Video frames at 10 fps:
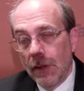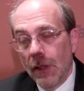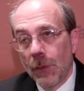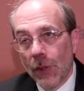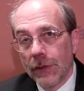
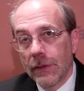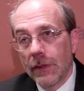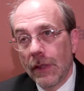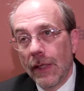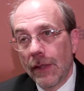immersed
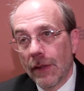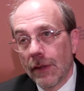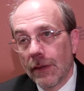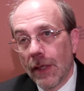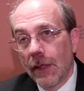in
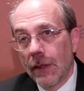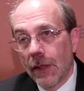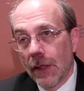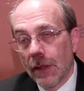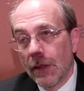the day-to-day